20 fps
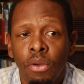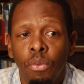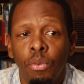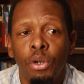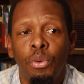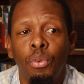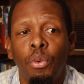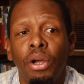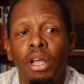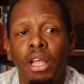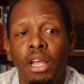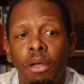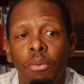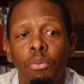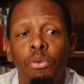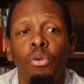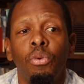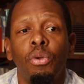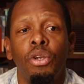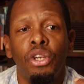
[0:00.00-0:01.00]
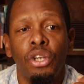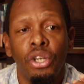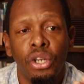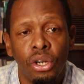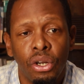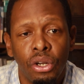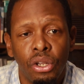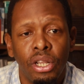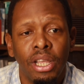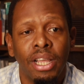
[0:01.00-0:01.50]
which will help to
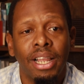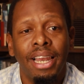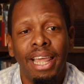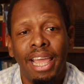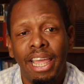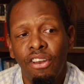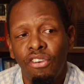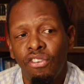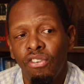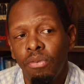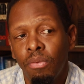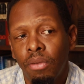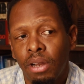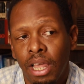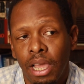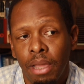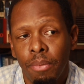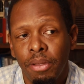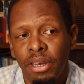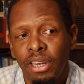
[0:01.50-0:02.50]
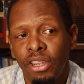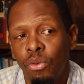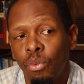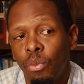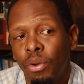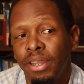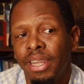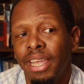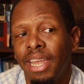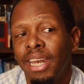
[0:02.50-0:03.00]
ensure the classroom climate is
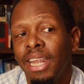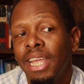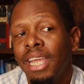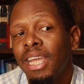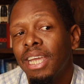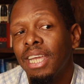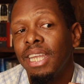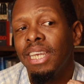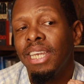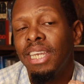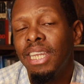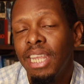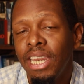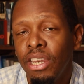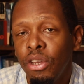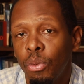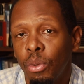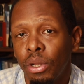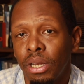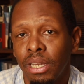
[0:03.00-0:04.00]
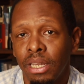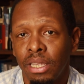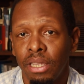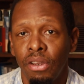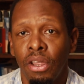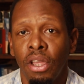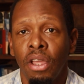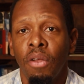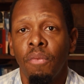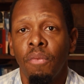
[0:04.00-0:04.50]
one that continually